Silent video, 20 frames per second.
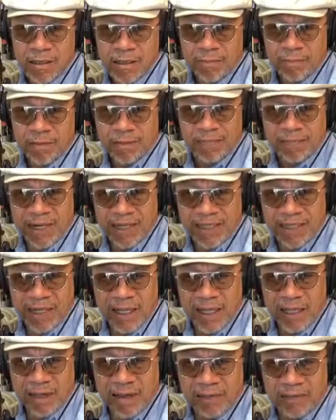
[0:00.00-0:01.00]
But by
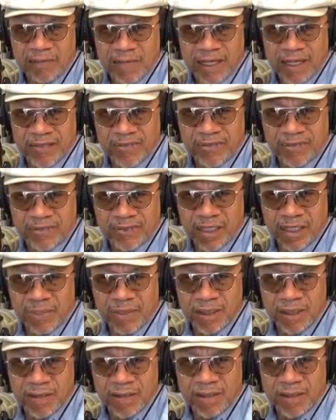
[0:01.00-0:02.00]
now, ladies and
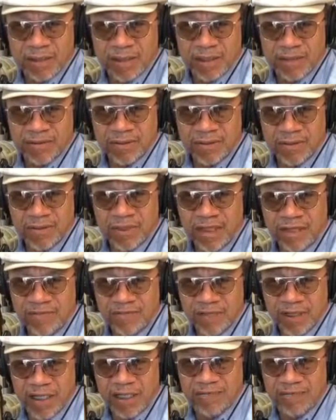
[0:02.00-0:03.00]
gentlemen, there's enough
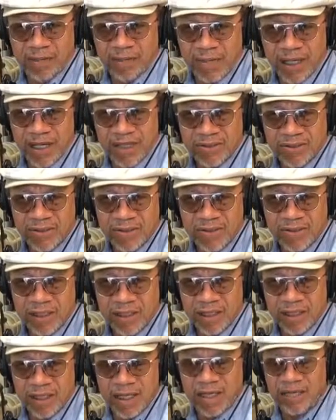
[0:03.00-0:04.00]
information
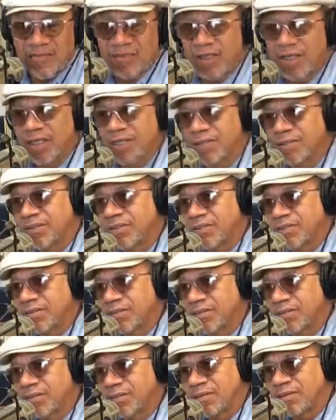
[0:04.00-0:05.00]
and evidence
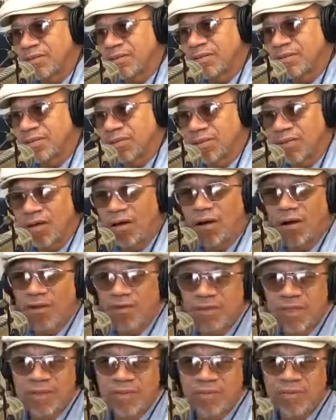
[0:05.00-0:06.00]
to
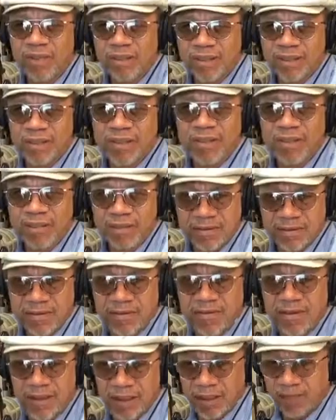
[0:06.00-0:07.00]
call it what it is,
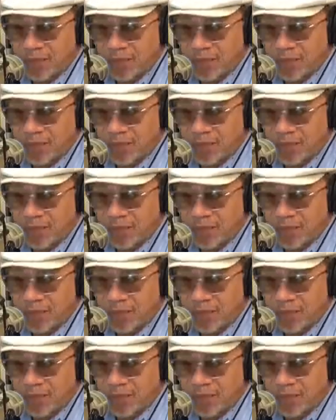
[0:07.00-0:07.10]
in